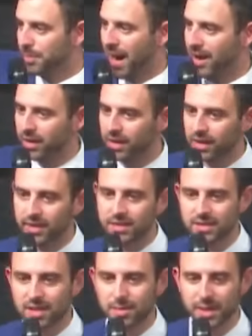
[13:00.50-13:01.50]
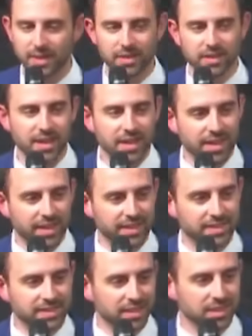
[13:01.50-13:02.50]
the paragliders coming in, and
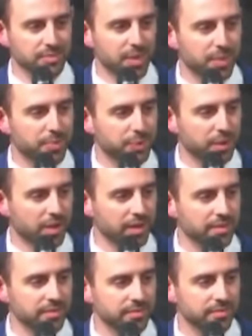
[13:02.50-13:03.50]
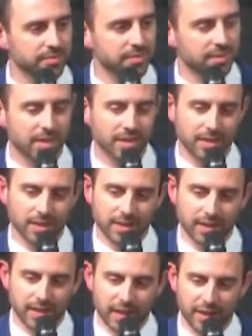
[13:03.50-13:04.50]
he tells me with pride,
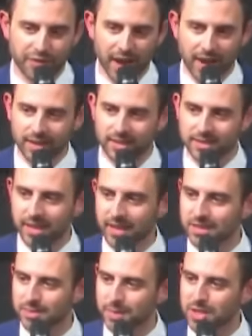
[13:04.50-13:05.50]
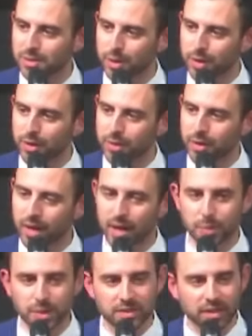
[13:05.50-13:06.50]
If Allah takes me tomorrow,
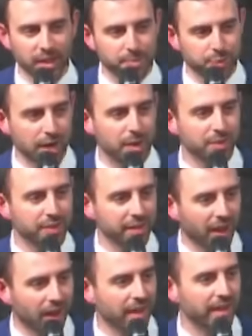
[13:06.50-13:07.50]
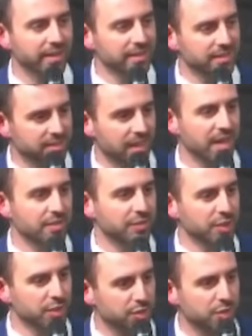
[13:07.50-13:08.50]
I will die proud that I
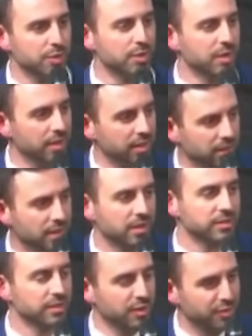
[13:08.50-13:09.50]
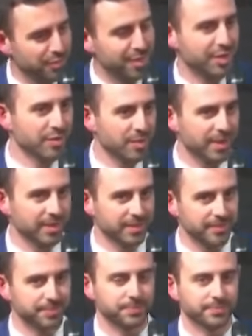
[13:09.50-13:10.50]
saved two girls from the Nova
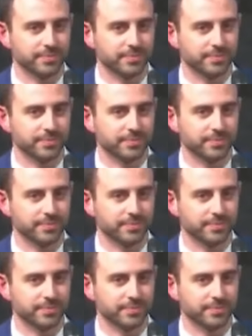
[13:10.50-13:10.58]
Party.